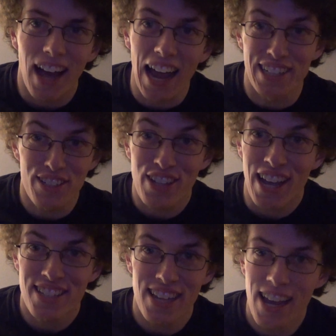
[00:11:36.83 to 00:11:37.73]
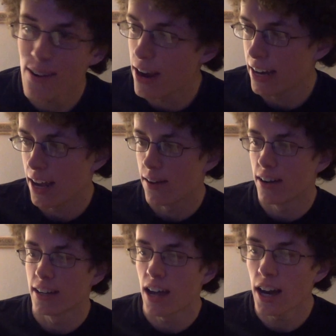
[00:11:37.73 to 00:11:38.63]
I just can't say it right now.
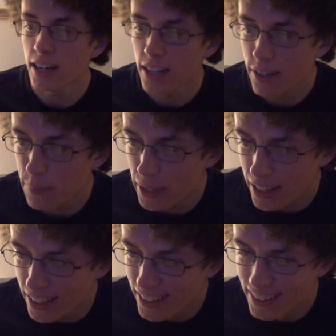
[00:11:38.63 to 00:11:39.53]
Anonymity.